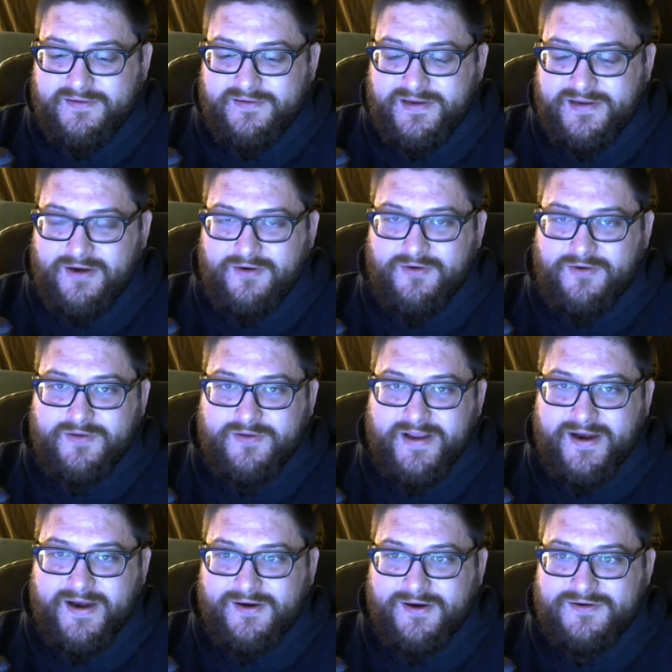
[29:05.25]
Care Don't
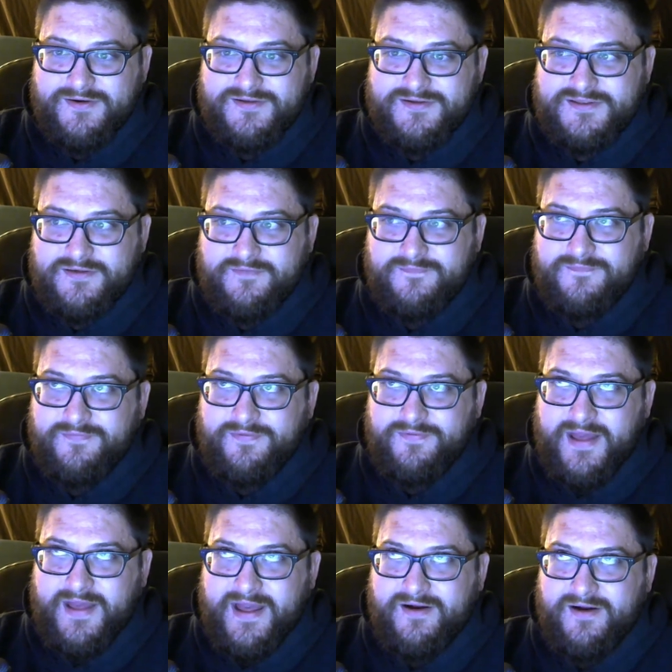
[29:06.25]
Cares
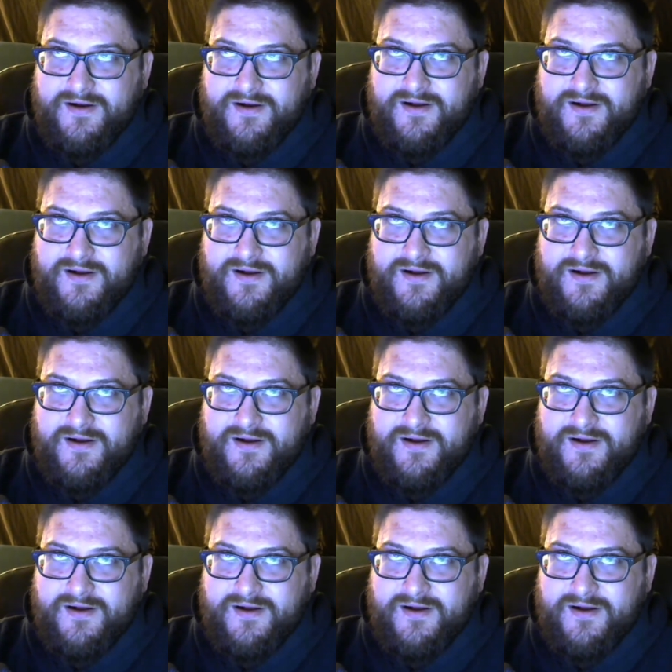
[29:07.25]
that